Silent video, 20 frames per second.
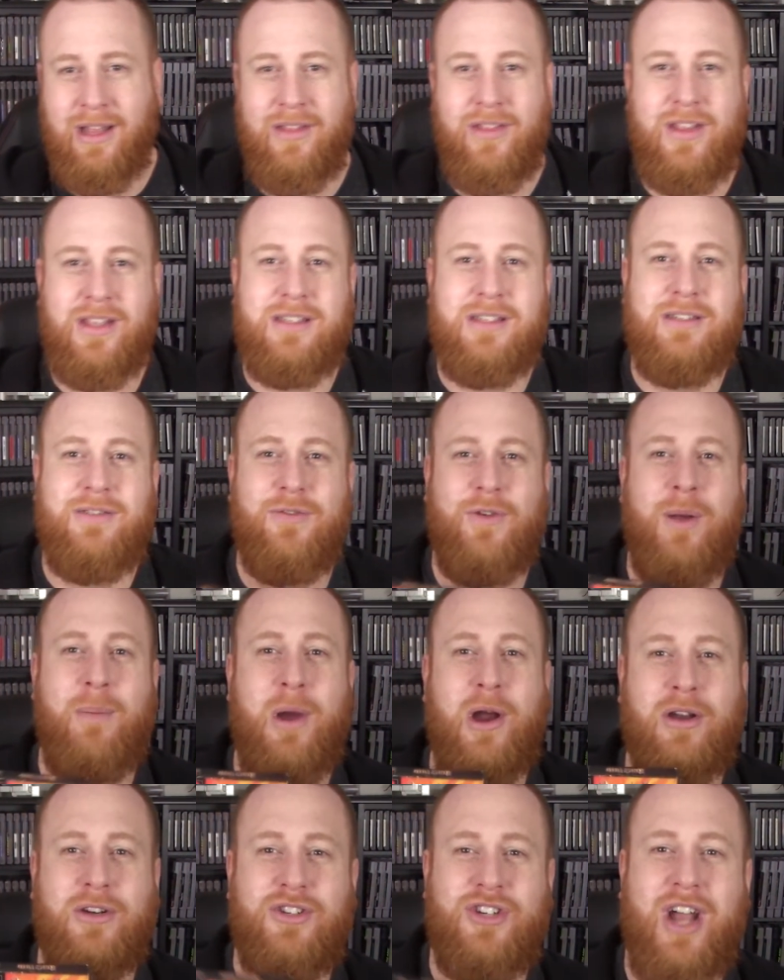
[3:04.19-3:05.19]
This is from
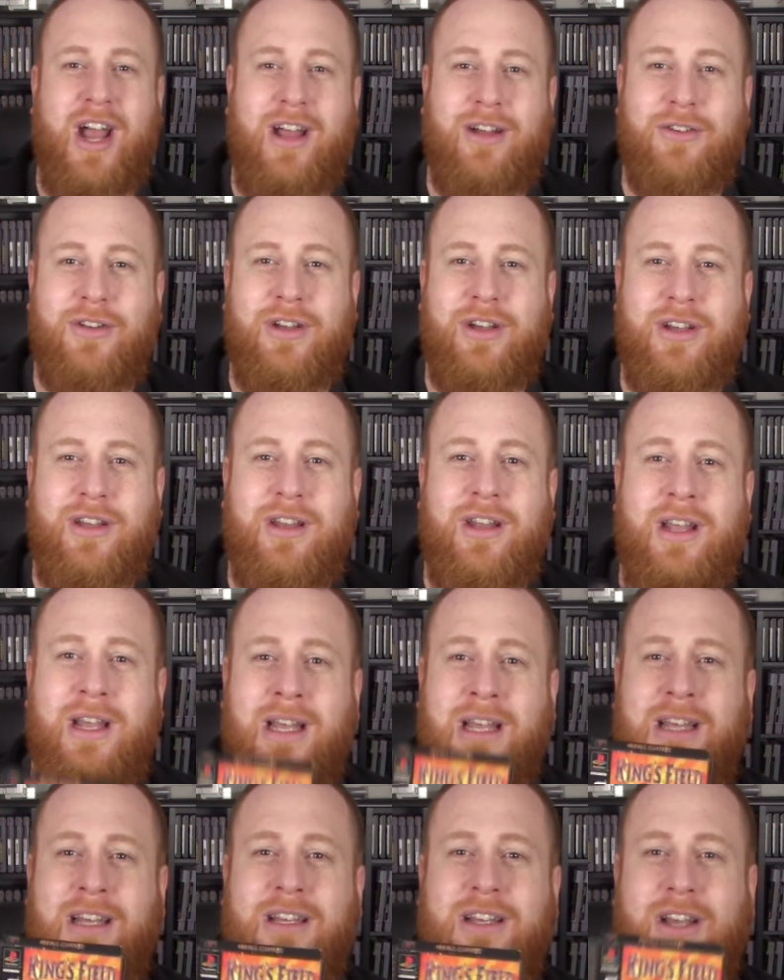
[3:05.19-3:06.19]
our childhood
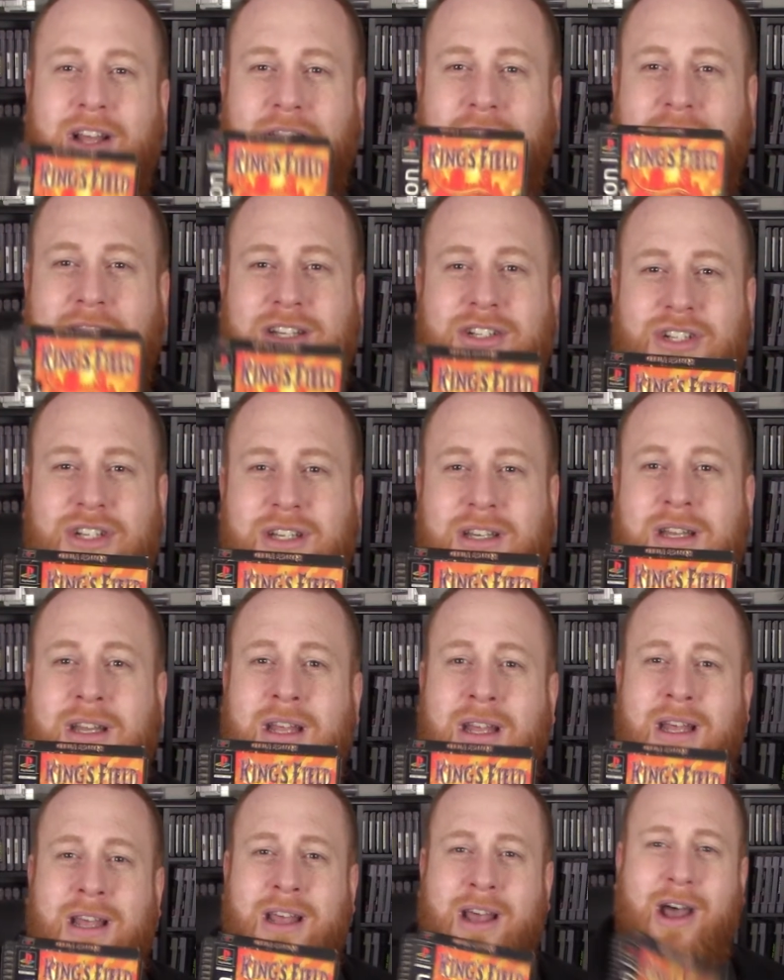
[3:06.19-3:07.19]
collection.
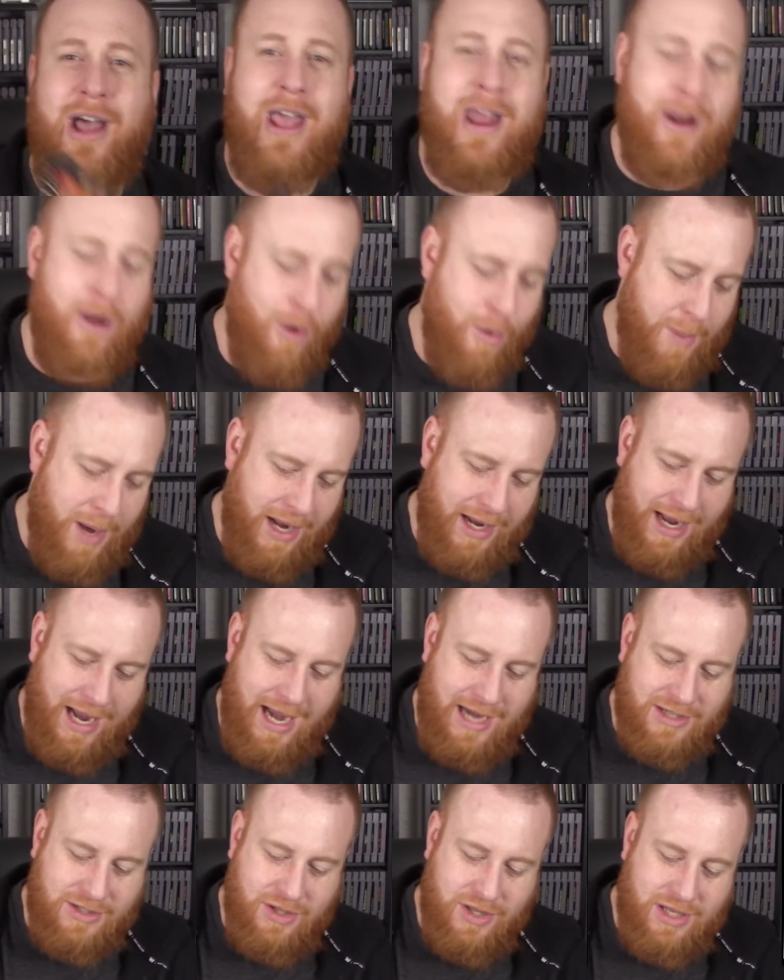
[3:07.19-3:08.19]
And oh my
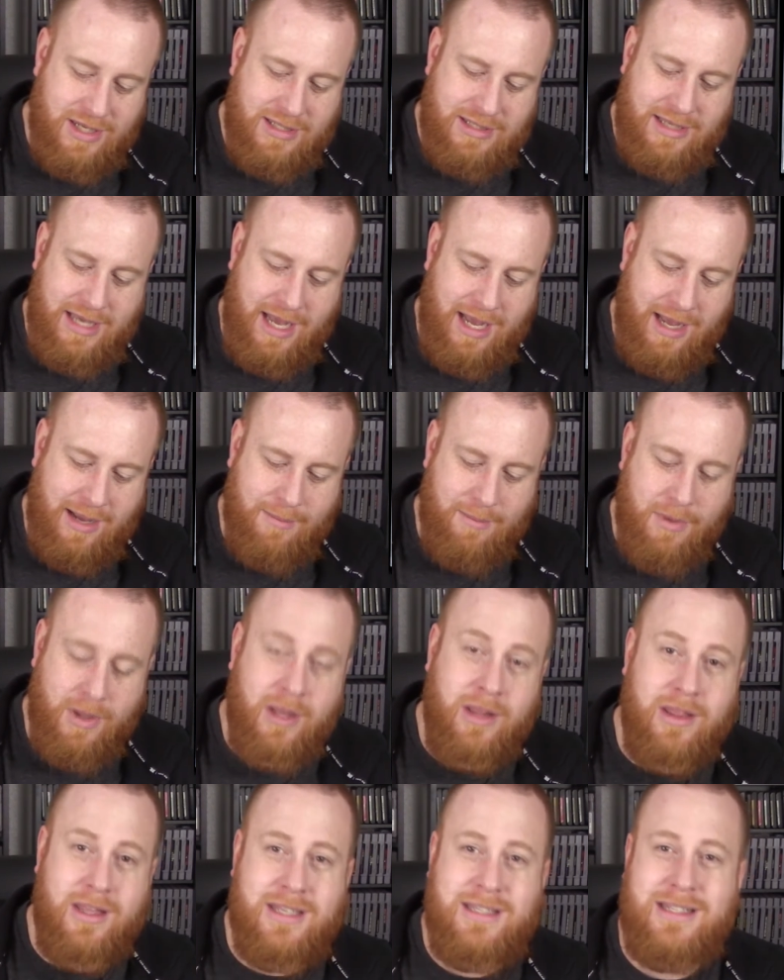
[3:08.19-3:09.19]
gosh, this game,
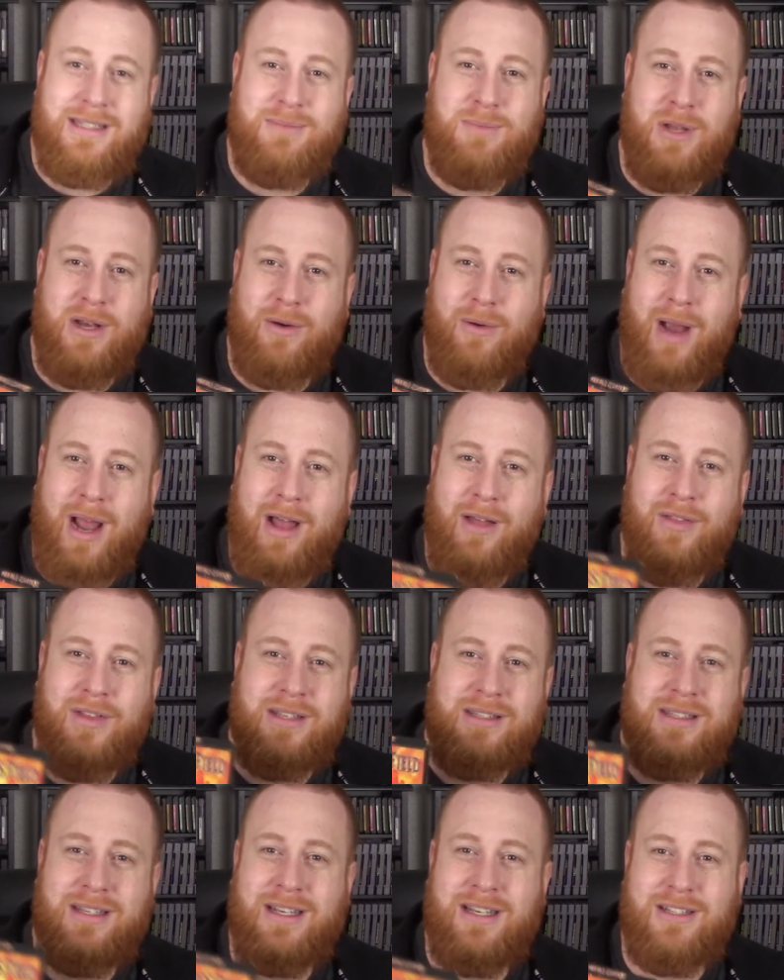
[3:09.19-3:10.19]
this has been around,
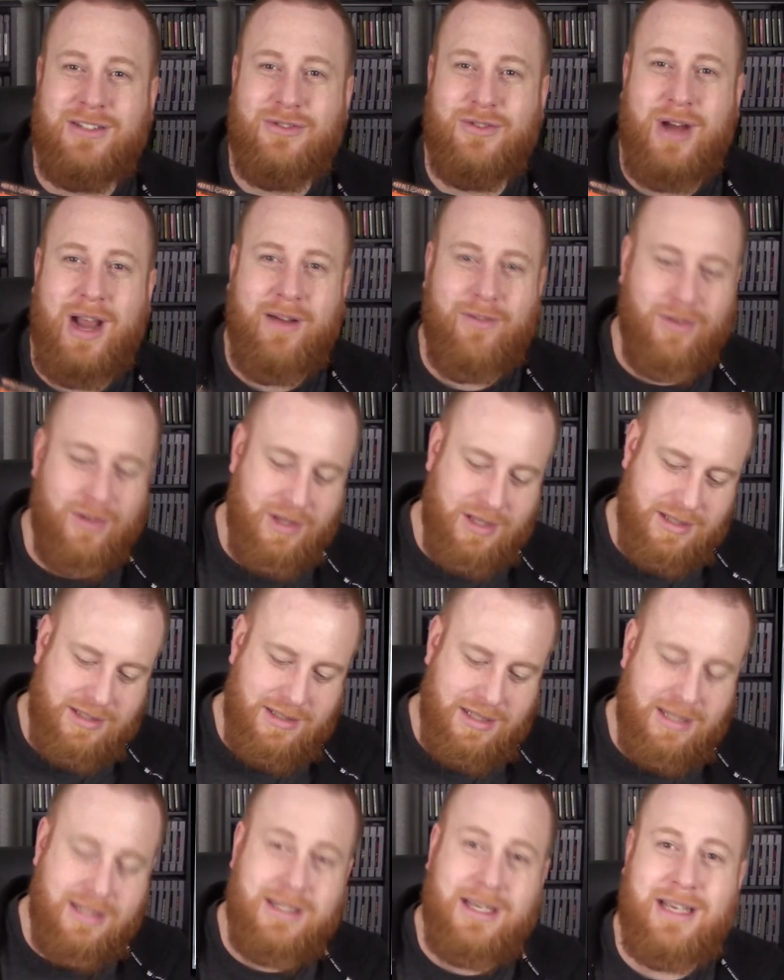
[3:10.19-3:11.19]
this thing has traveled, this
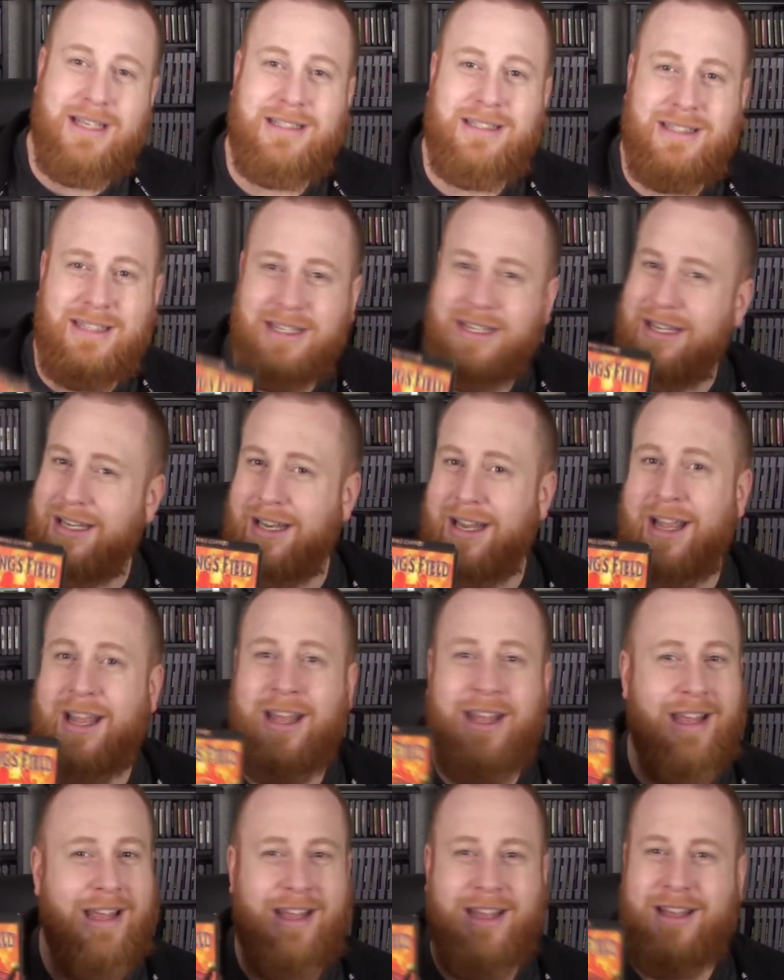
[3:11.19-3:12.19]
disc has seen
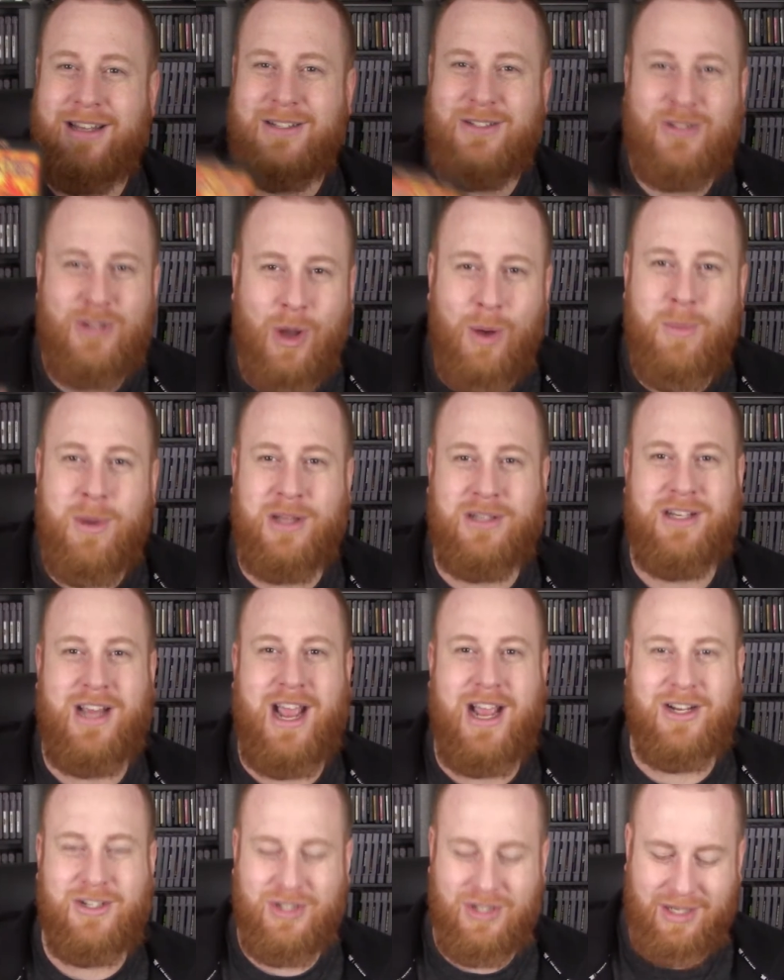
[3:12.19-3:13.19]
so much
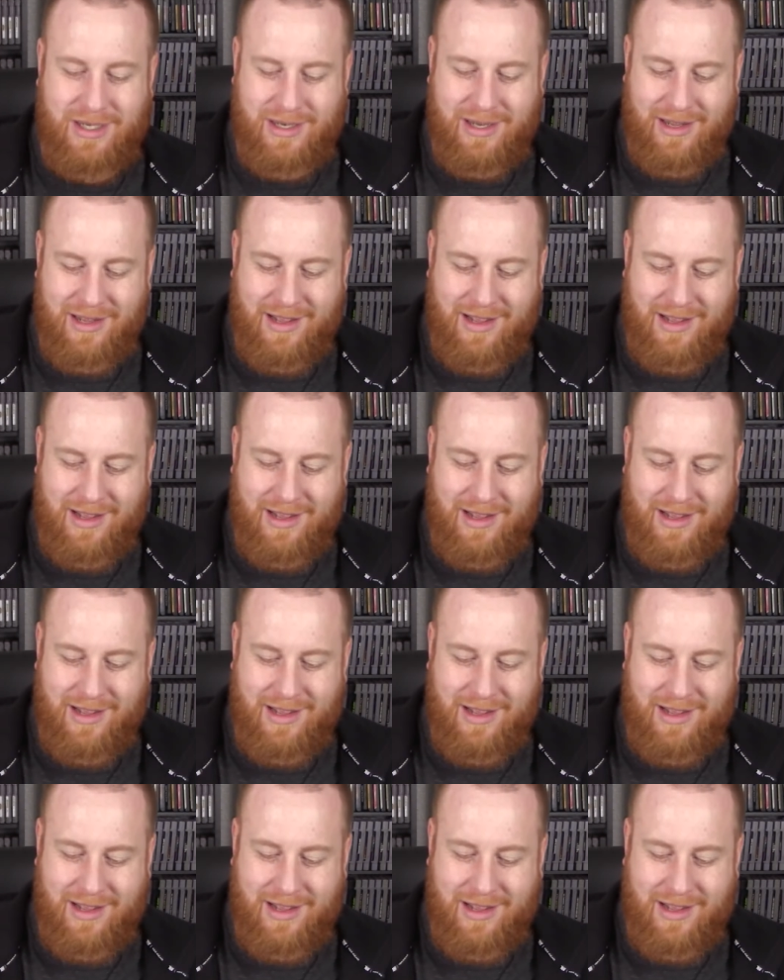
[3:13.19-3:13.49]
action.